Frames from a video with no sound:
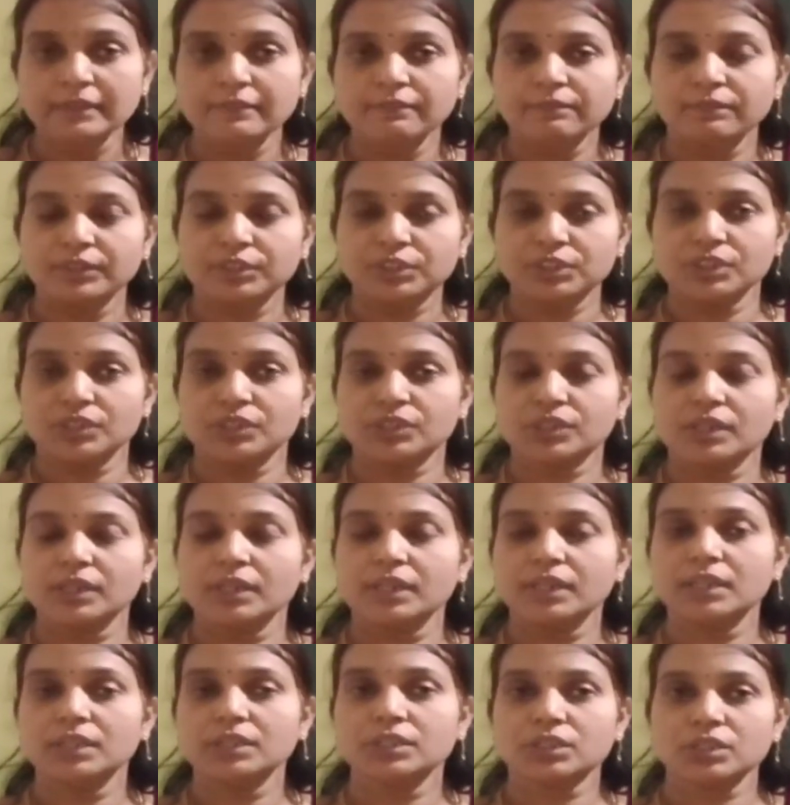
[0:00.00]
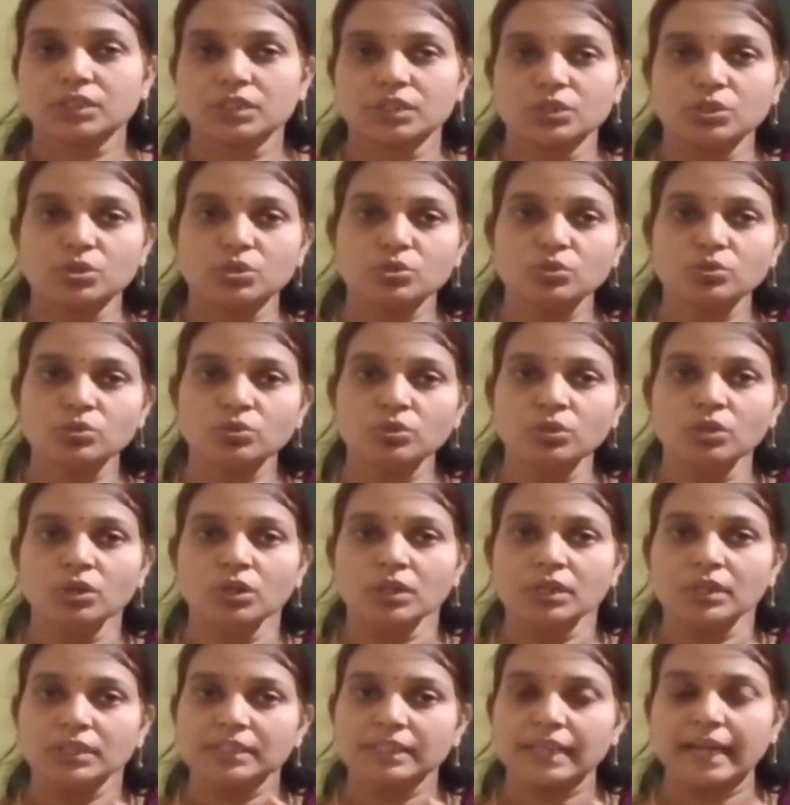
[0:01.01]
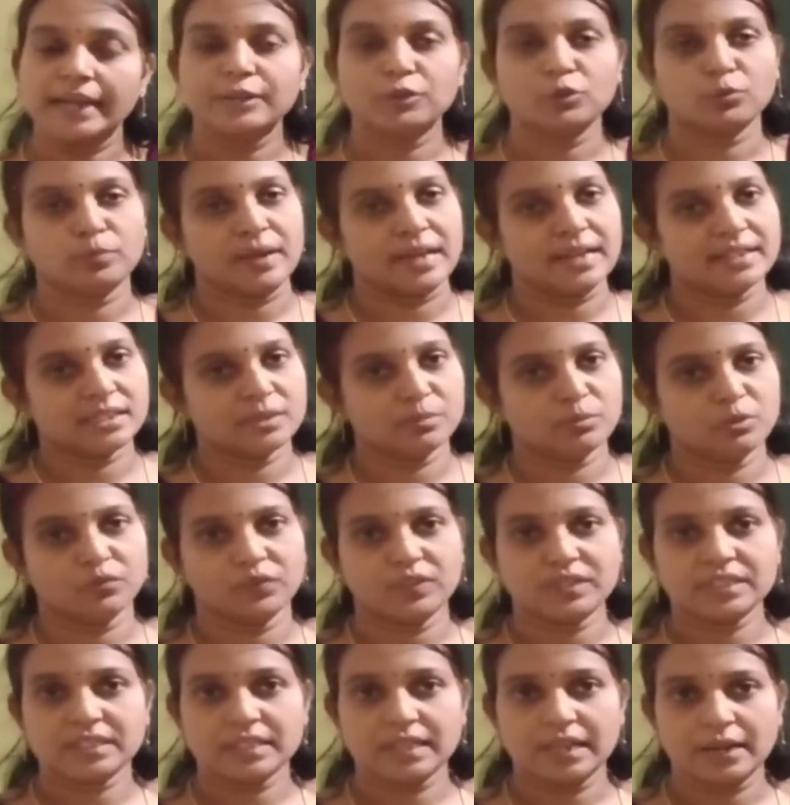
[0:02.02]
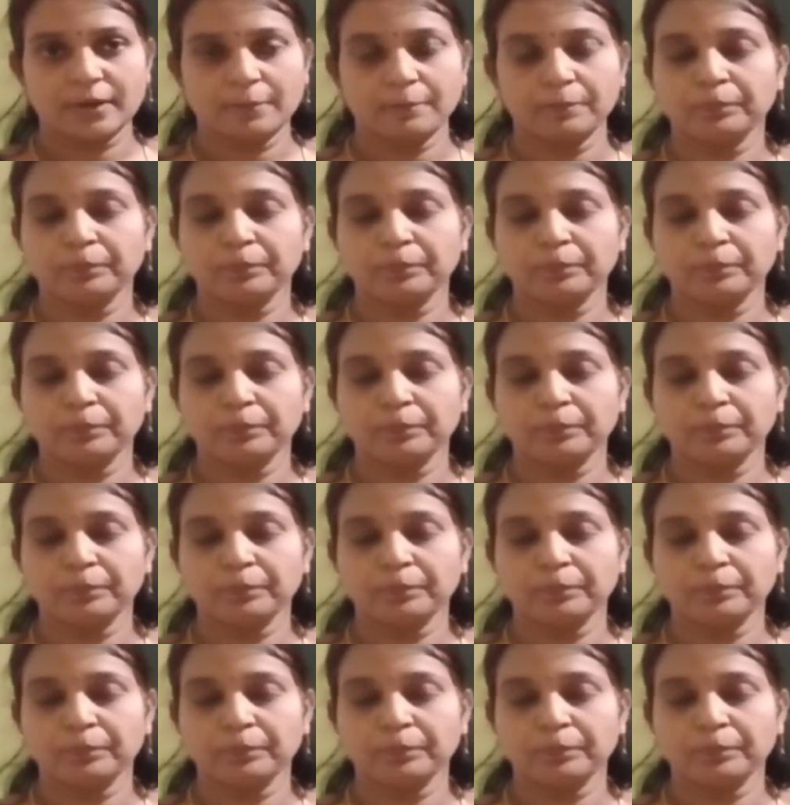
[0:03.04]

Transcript: which is released into cytoplasm of the cell.